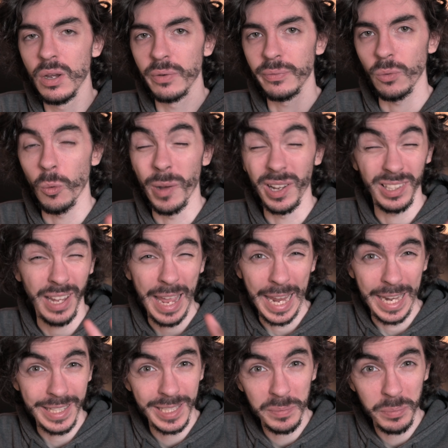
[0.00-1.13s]
for about
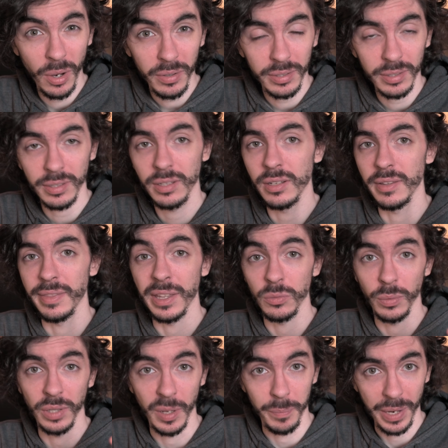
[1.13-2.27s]
80 bucks. That's
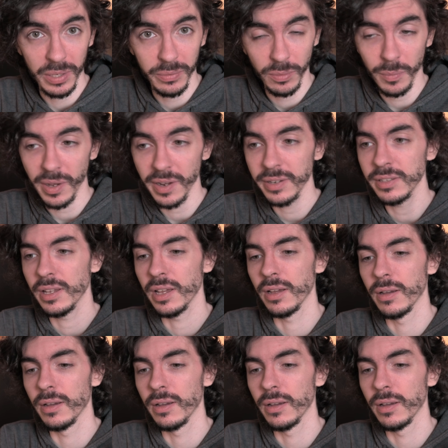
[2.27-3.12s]
what I paid for mine.